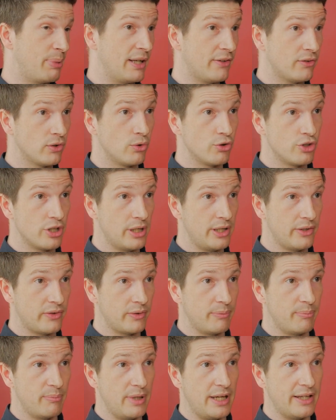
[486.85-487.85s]
political
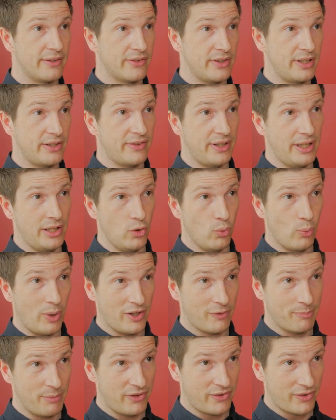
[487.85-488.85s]
journalism exists in the
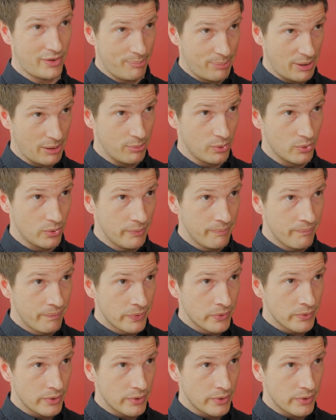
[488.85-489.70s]
Westminster bubble,